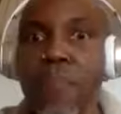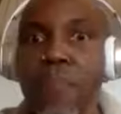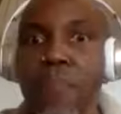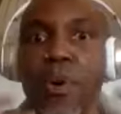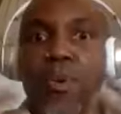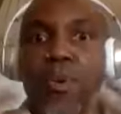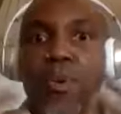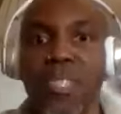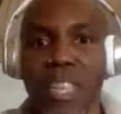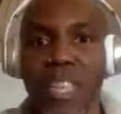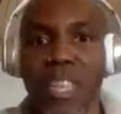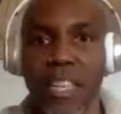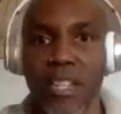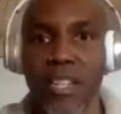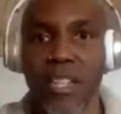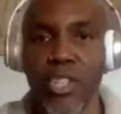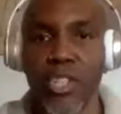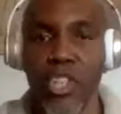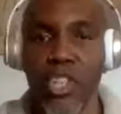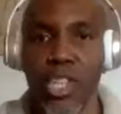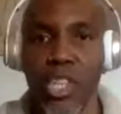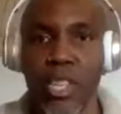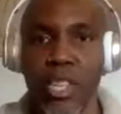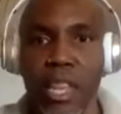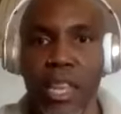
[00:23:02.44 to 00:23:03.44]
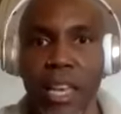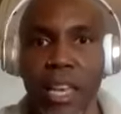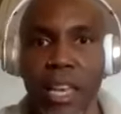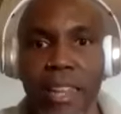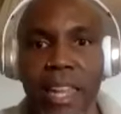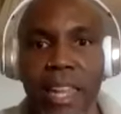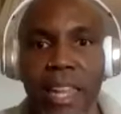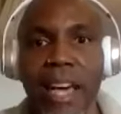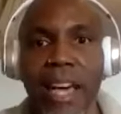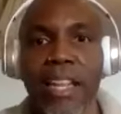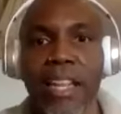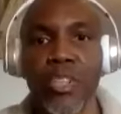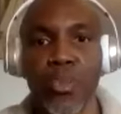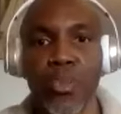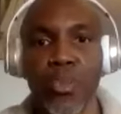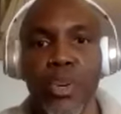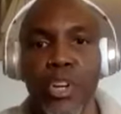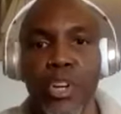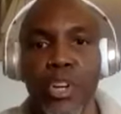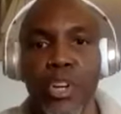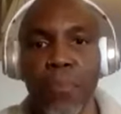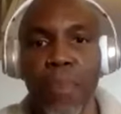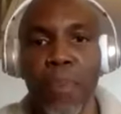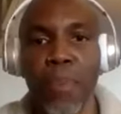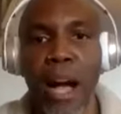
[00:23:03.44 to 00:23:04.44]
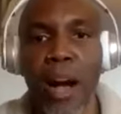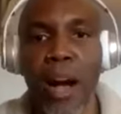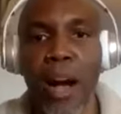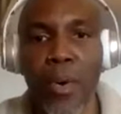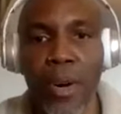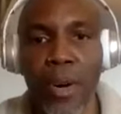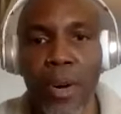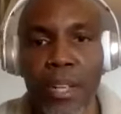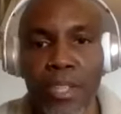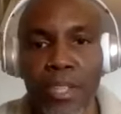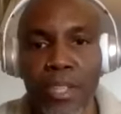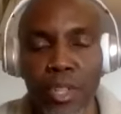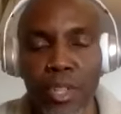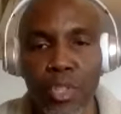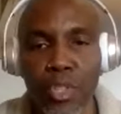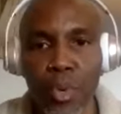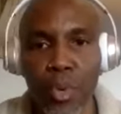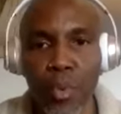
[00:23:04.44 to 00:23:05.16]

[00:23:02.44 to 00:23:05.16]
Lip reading: the most energy, and that is where your power is.